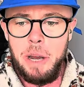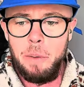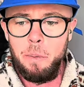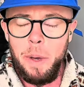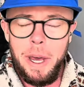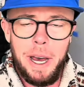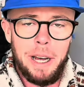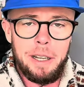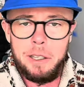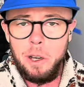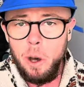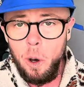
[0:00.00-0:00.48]
We
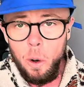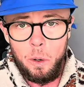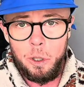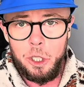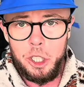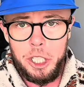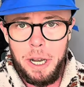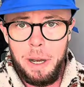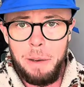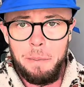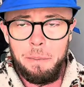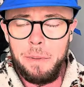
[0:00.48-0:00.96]
had the whole
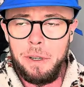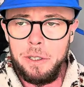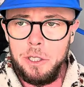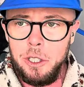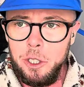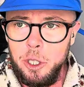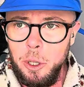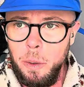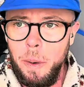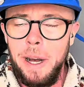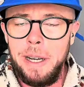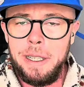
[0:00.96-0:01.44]
gym
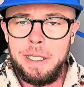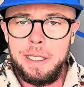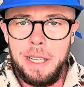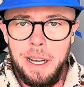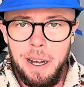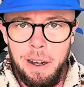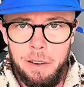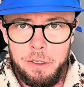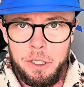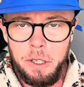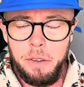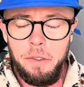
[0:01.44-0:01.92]
to
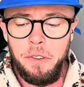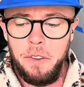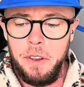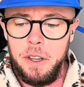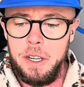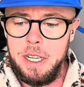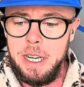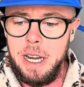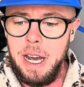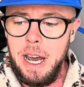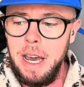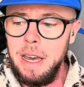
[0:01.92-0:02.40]
ourselves for the
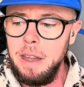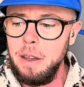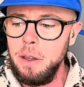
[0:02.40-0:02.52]
day.